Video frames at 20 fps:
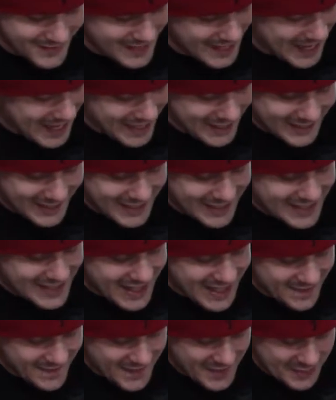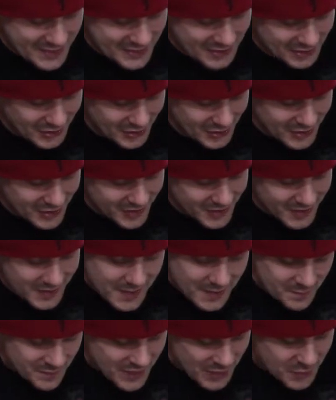Elaine gave him a look
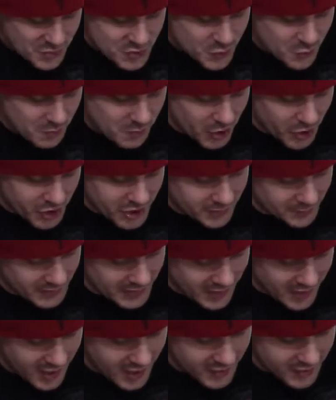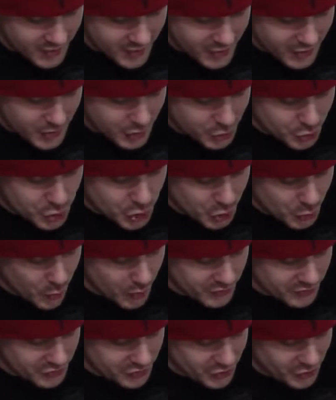that was remarkably hot. Do you
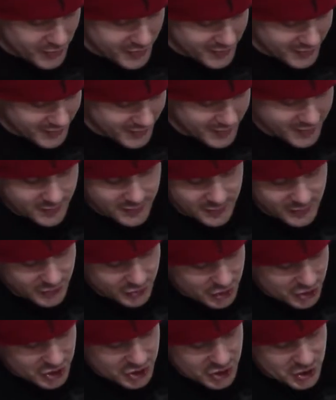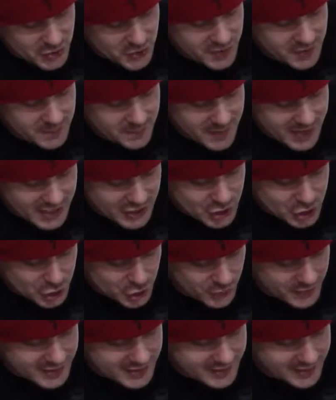want to do it? Just so you can make
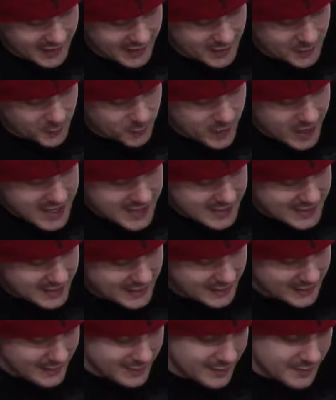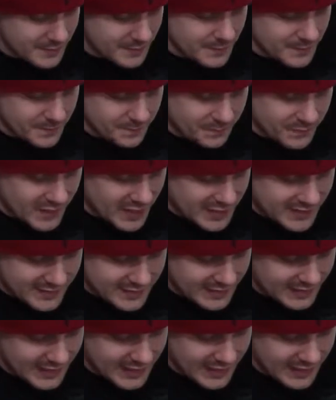sure it's done right? It's
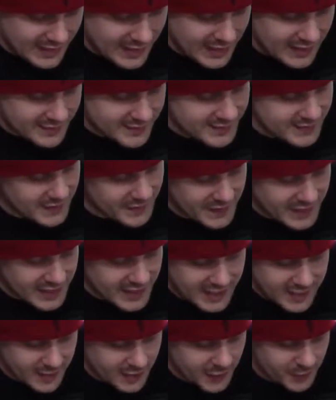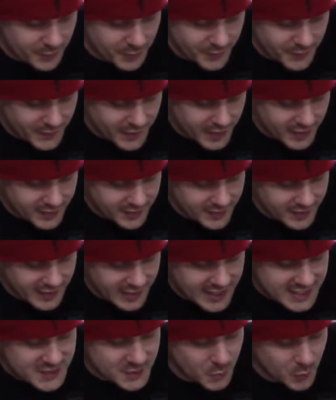the Thinny, Cuthbert thought.
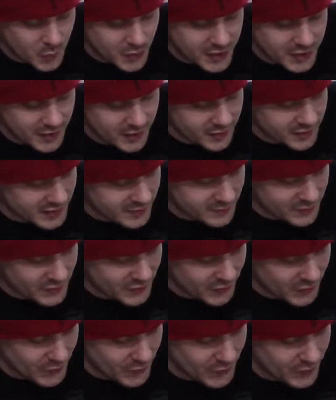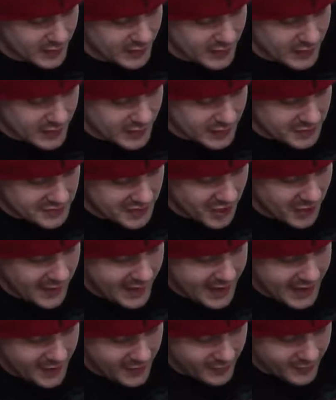It's working on him, too. No,
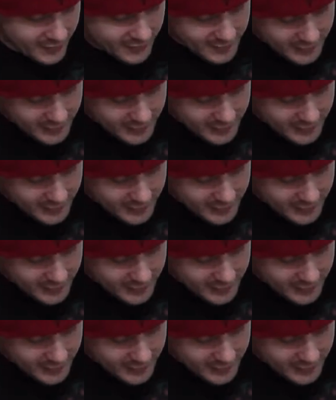Al,